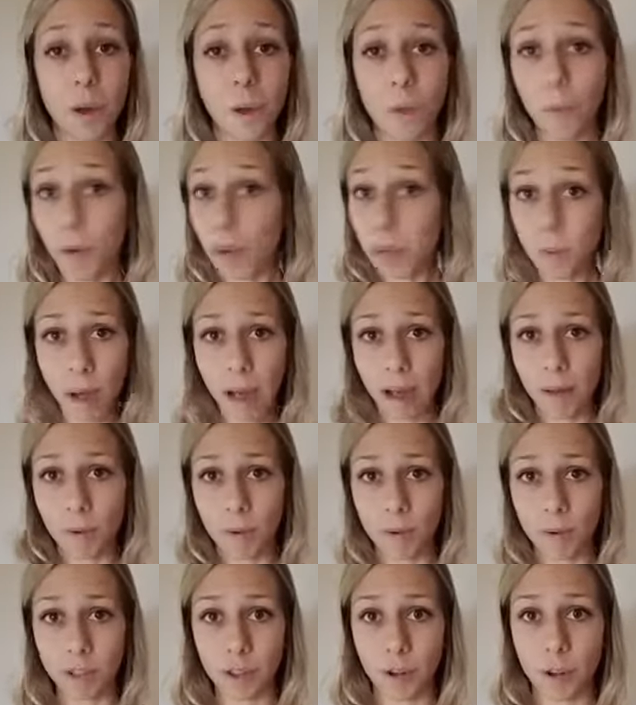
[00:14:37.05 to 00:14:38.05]
with wild
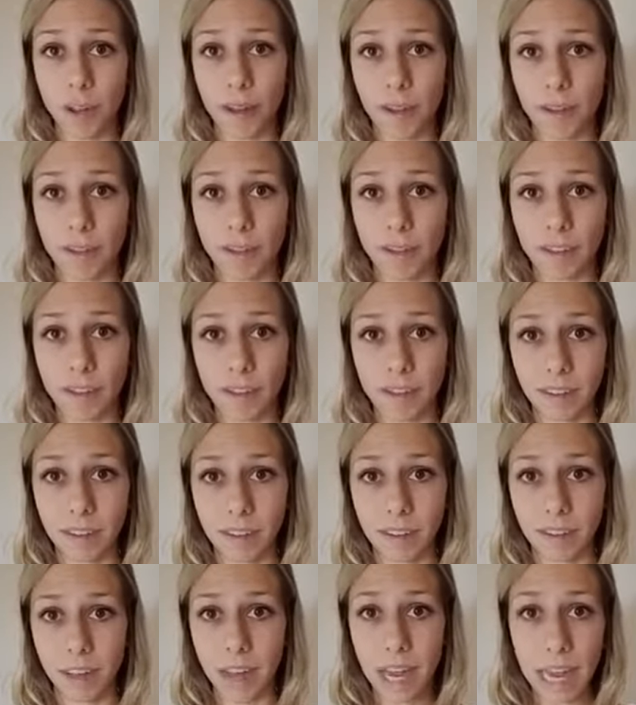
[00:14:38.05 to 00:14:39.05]
orange oil
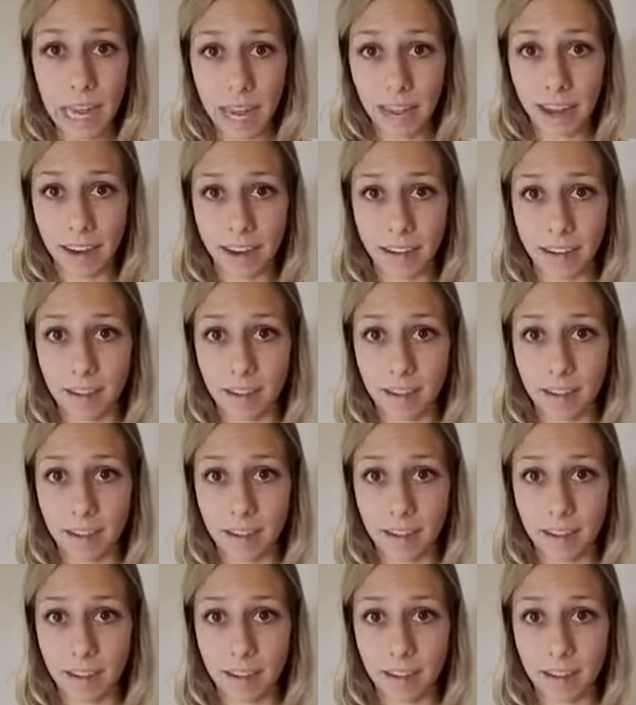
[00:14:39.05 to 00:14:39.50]
in it.